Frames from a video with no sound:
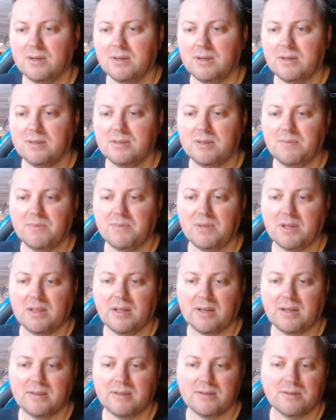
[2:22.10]
Something
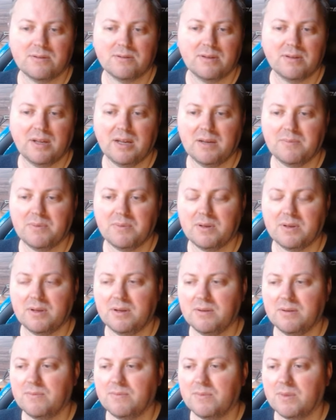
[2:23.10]
like this could happen,
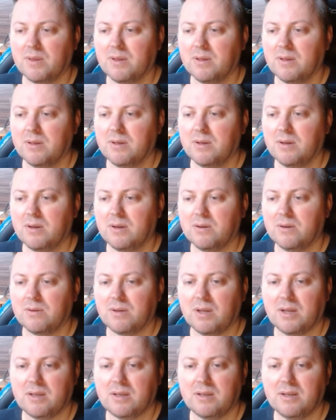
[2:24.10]
yeah.
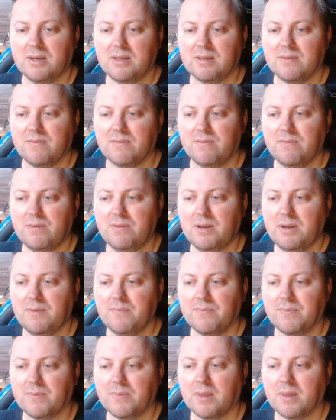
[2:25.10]
Okay, knight f3
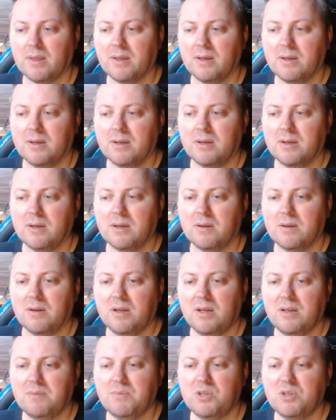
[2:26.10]

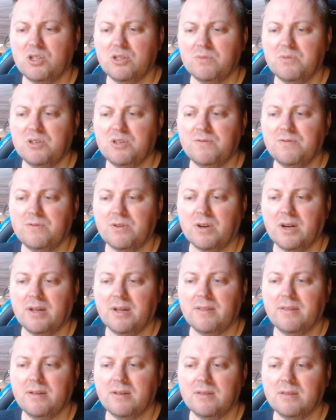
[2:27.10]
and bishop g4. I
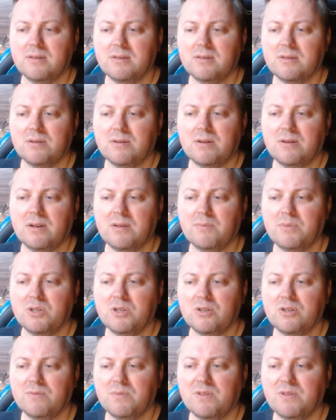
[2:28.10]
think this early
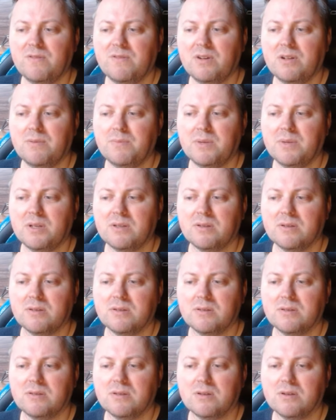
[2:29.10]
bishop development
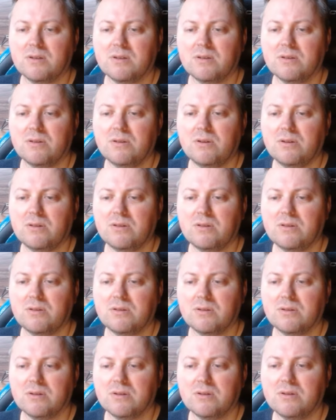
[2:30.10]
is not
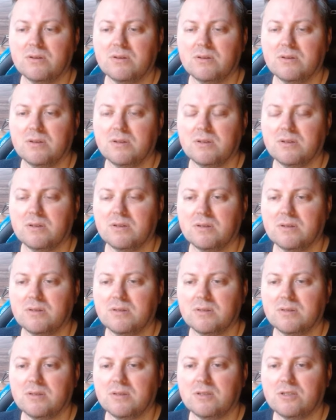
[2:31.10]
good in
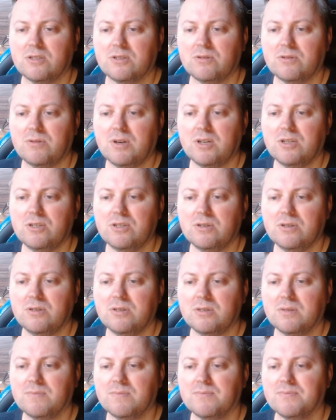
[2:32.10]
such structures.